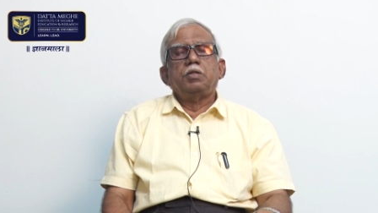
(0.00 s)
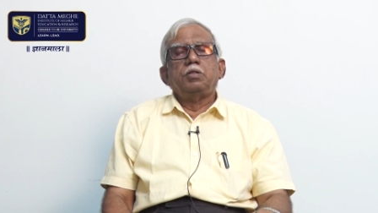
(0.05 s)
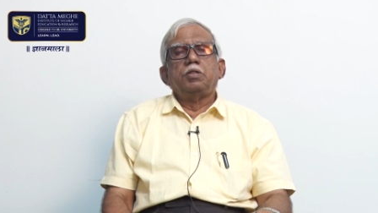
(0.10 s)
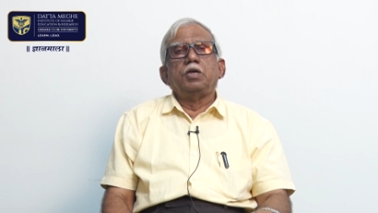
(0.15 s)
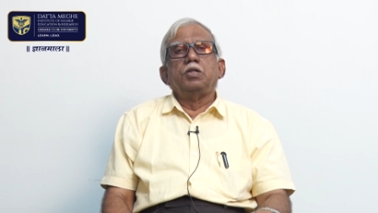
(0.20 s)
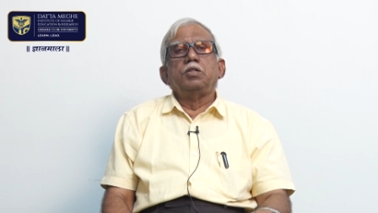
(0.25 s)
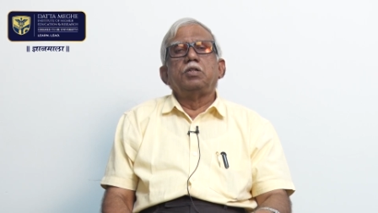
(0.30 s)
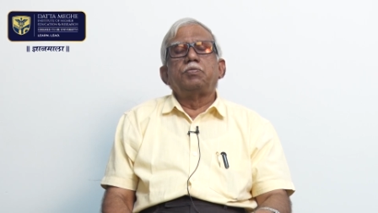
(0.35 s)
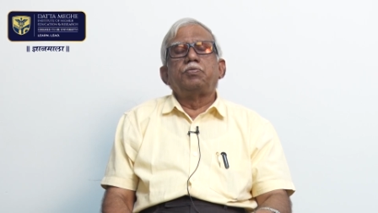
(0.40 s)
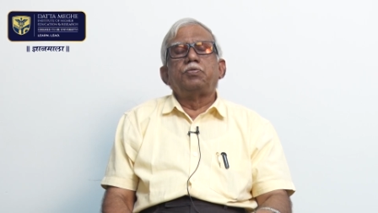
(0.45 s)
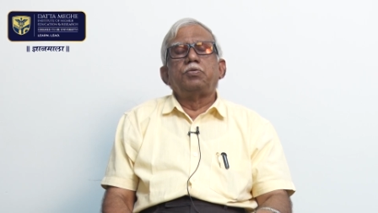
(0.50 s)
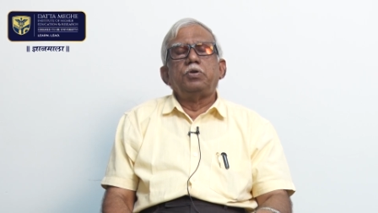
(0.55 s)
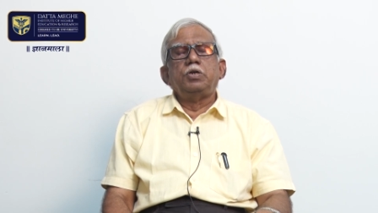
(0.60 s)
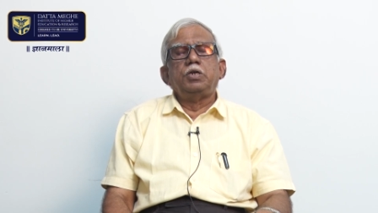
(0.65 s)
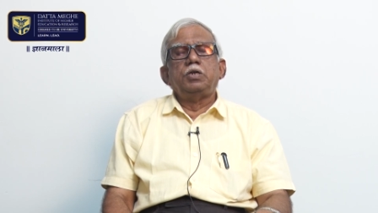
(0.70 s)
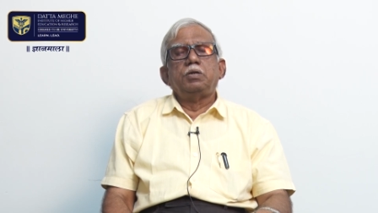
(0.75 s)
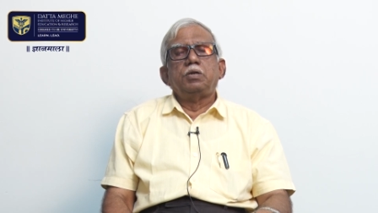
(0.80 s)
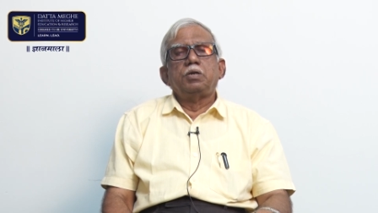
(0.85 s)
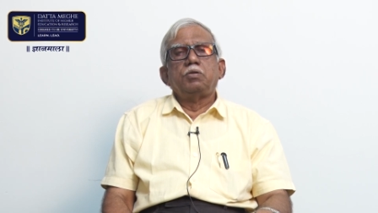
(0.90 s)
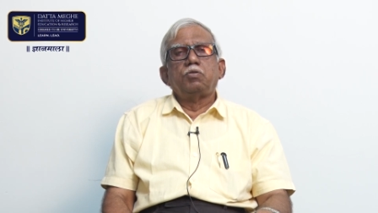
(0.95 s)
then the
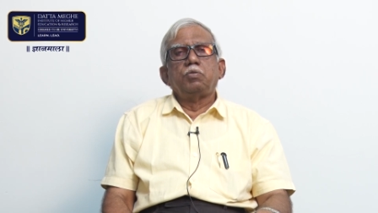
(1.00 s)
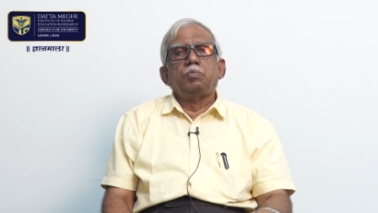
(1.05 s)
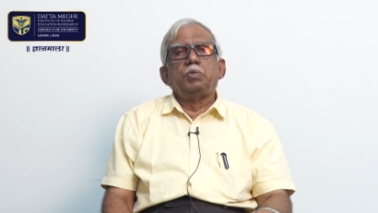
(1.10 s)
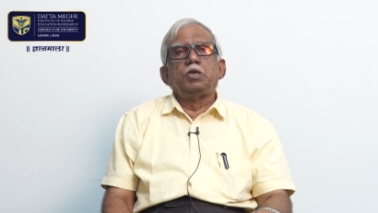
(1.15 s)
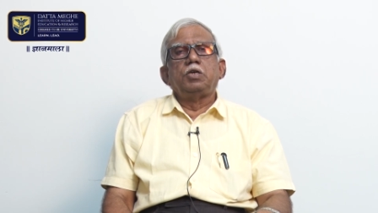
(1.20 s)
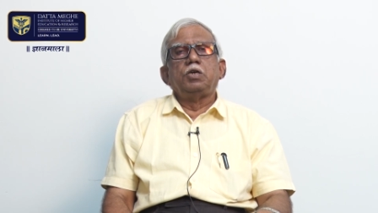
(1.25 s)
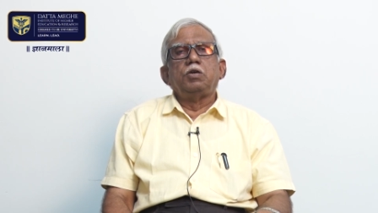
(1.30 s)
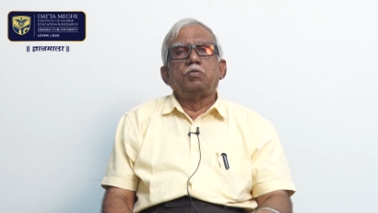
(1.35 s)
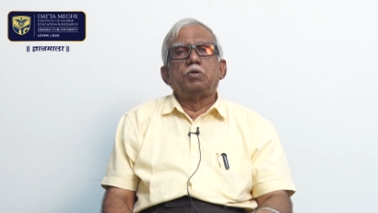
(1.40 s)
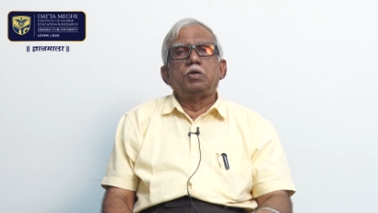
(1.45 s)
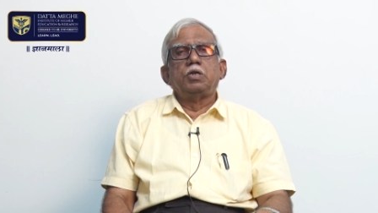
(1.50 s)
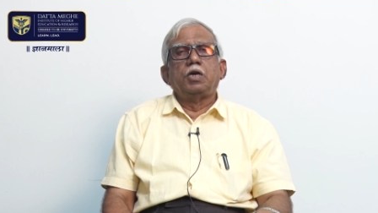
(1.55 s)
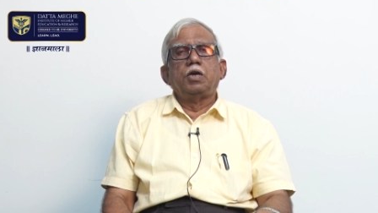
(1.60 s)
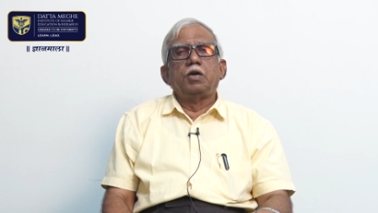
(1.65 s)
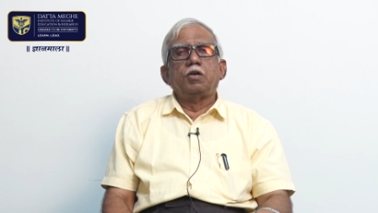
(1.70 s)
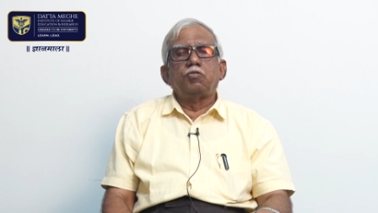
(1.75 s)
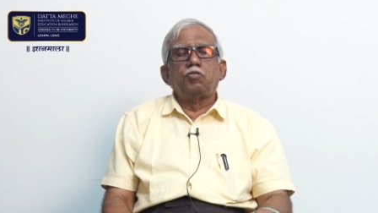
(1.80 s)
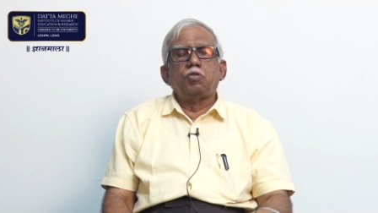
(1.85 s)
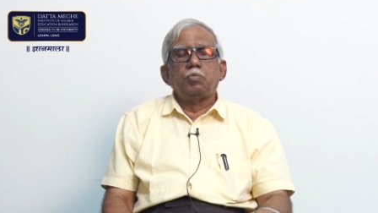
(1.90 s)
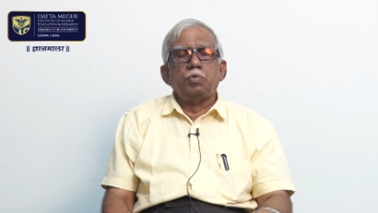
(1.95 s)
fluid to be given
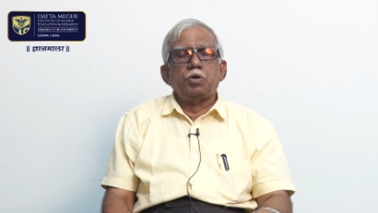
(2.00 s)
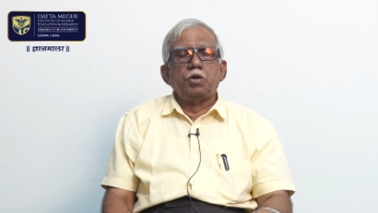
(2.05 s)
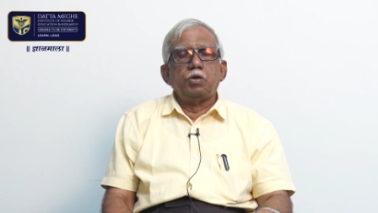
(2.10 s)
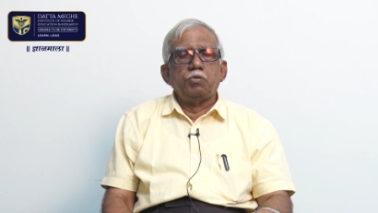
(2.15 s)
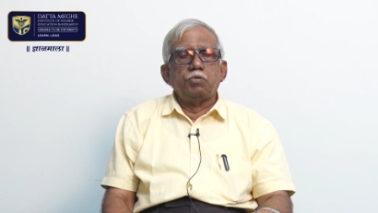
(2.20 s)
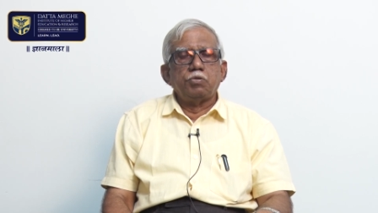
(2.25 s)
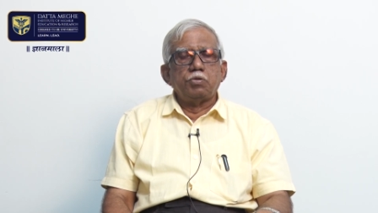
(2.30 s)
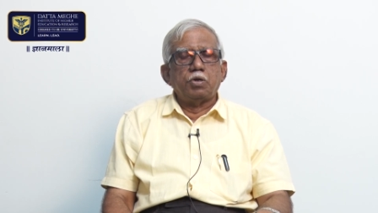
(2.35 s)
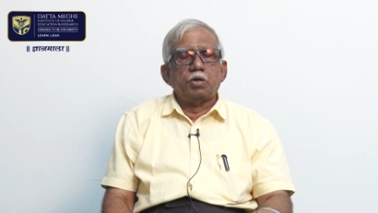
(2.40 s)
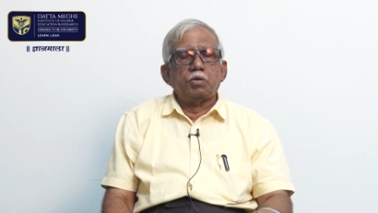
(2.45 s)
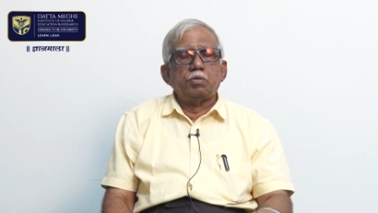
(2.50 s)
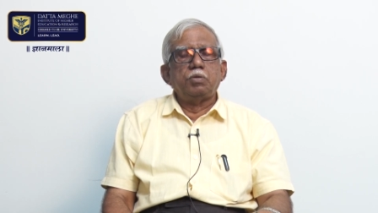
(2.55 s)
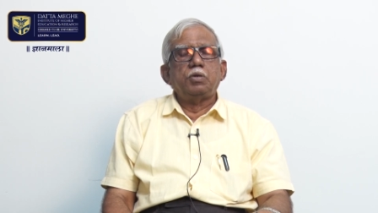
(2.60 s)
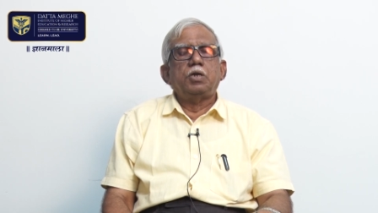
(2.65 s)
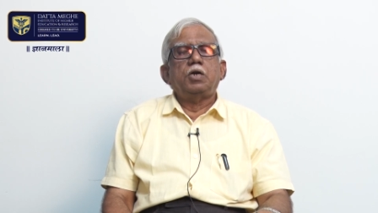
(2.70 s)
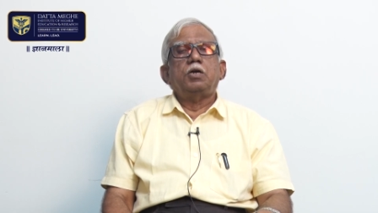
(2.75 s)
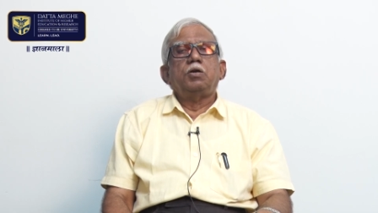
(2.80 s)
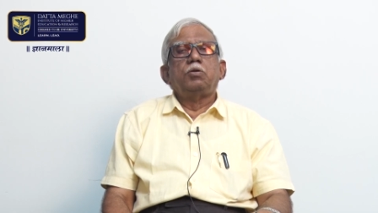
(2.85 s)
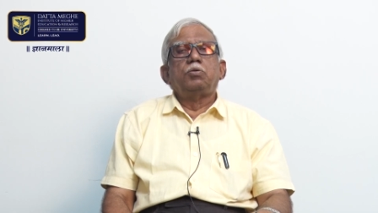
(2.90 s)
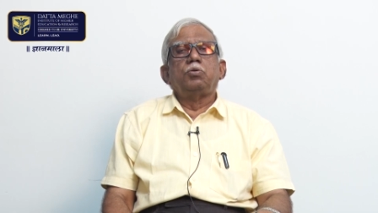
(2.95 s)
has to be reduced down
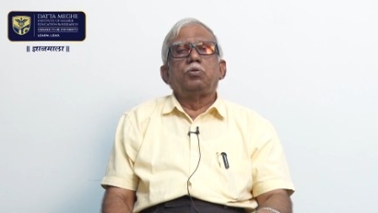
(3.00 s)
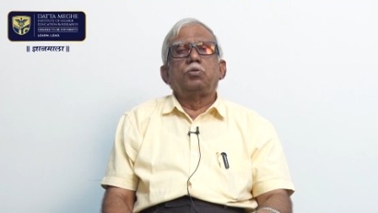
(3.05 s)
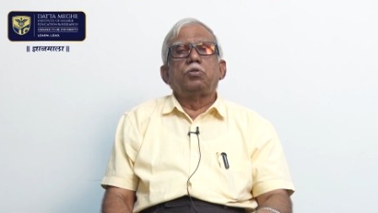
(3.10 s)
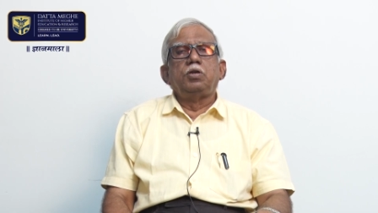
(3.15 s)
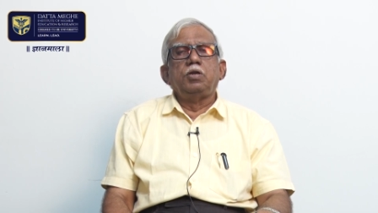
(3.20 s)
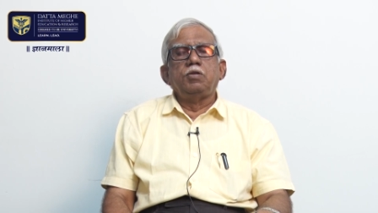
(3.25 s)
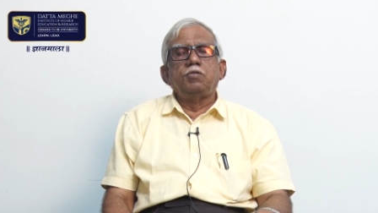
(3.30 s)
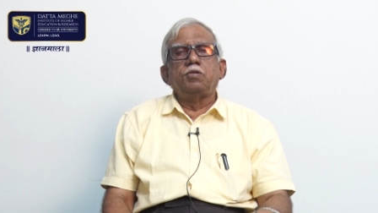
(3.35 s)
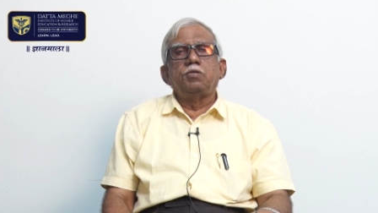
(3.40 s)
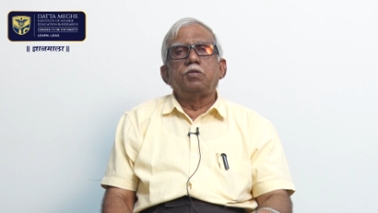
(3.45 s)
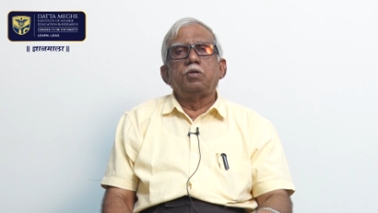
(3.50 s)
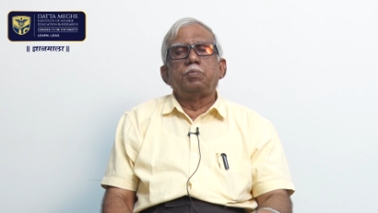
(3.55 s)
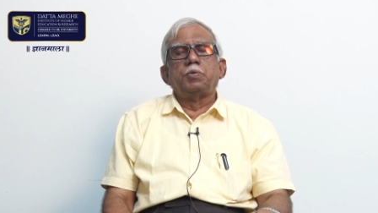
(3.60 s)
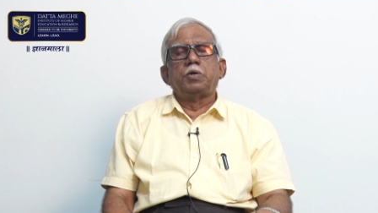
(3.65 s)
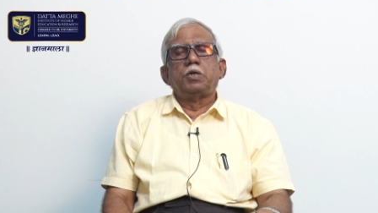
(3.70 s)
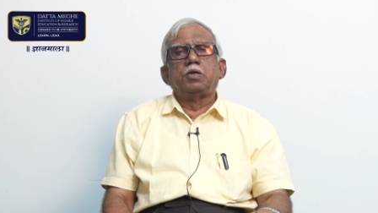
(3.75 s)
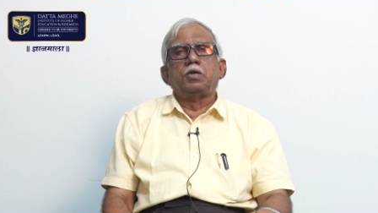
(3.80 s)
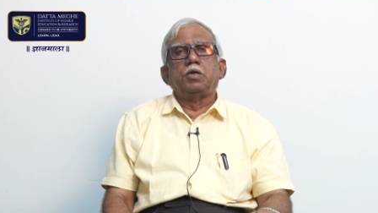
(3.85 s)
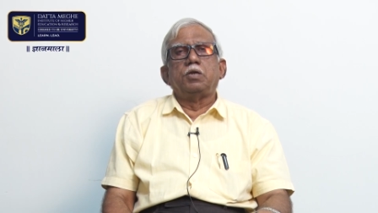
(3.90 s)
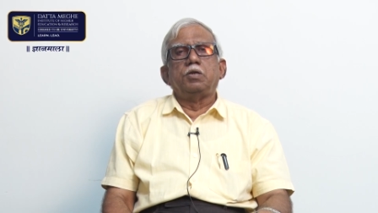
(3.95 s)
to 3 cc
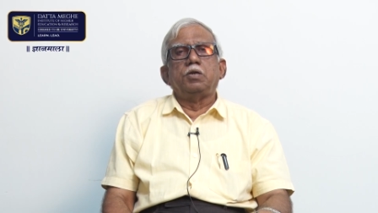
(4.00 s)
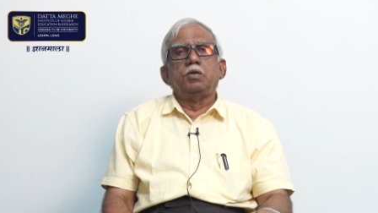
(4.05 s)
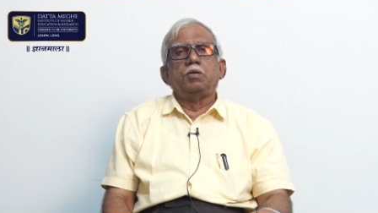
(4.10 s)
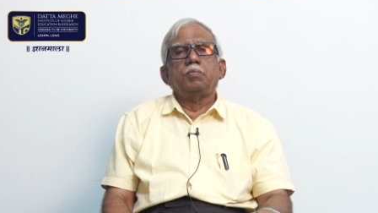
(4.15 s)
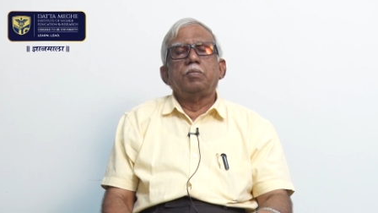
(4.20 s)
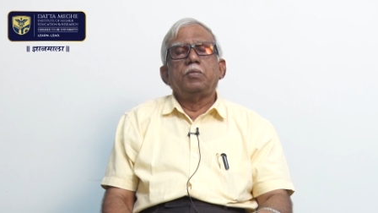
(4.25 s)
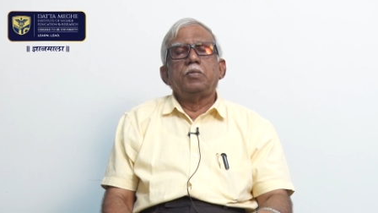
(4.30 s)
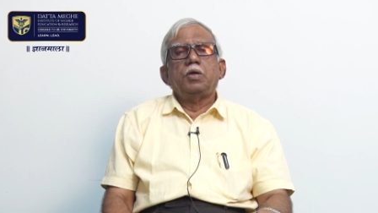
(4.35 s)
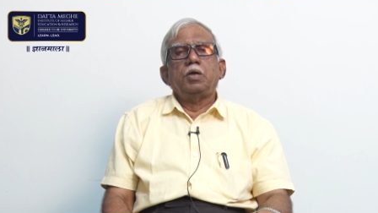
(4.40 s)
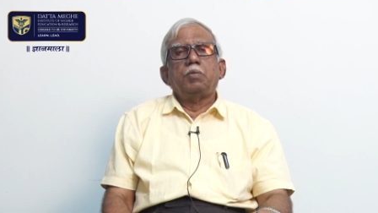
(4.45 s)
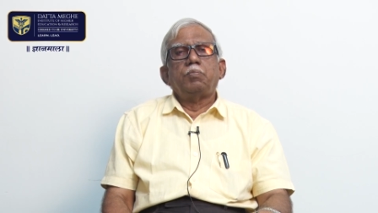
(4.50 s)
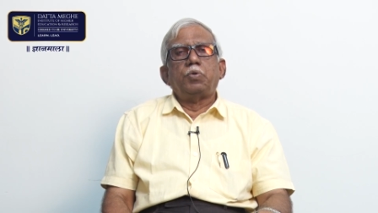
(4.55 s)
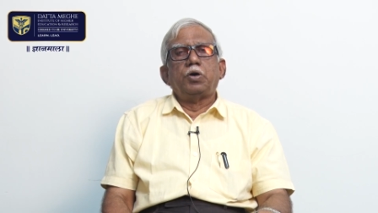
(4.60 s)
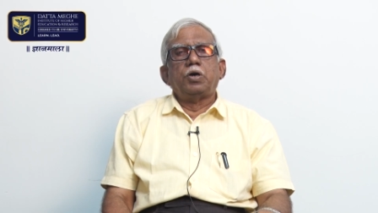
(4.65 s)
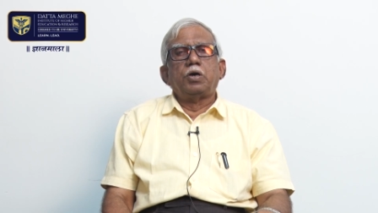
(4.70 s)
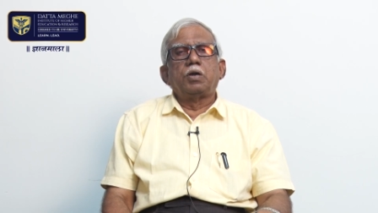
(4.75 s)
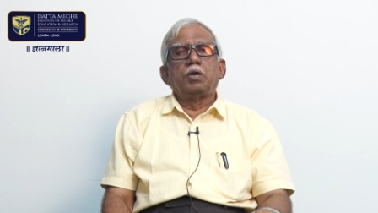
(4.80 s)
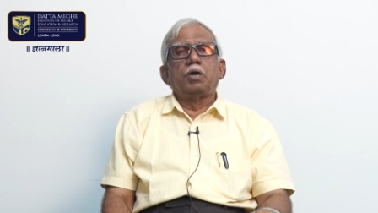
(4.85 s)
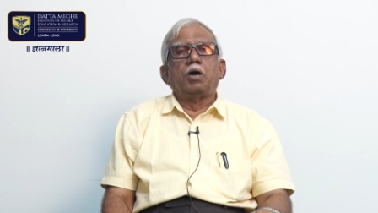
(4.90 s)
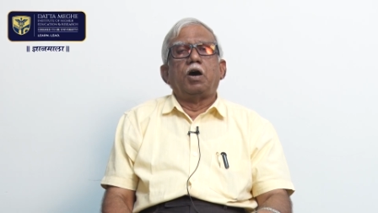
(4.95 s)
per kg
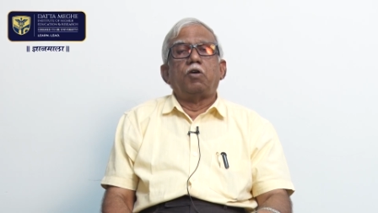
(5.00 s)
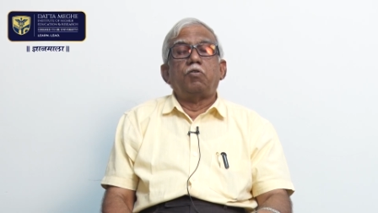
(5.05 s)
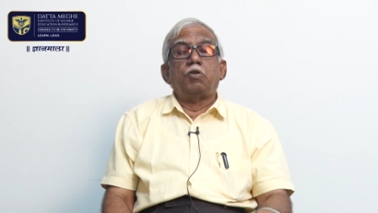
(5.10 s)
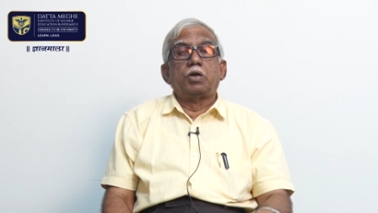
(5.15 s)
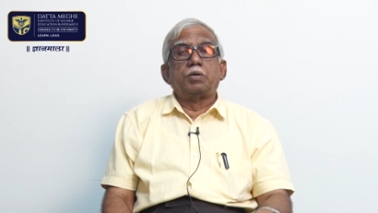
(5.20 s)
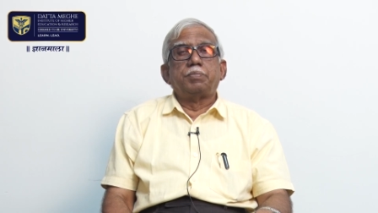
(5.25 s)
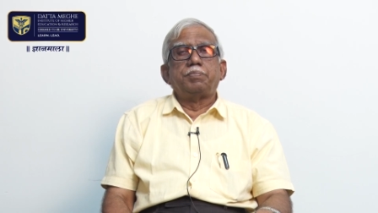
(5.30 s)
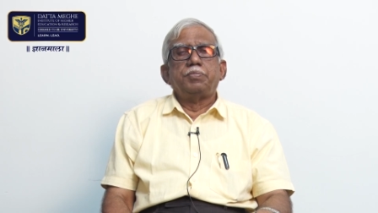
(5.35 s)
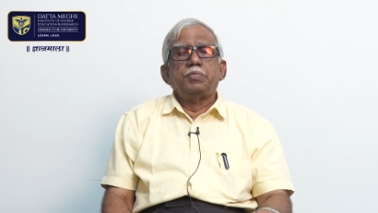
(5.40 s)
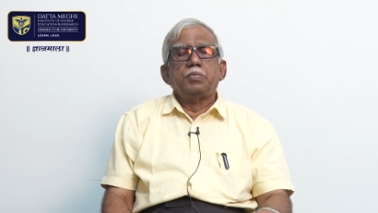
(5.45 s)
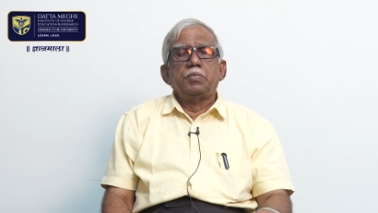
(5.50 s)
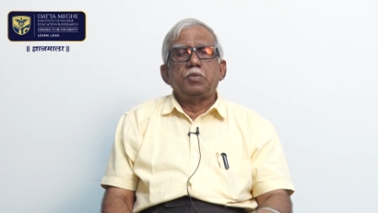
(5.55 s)
per hour.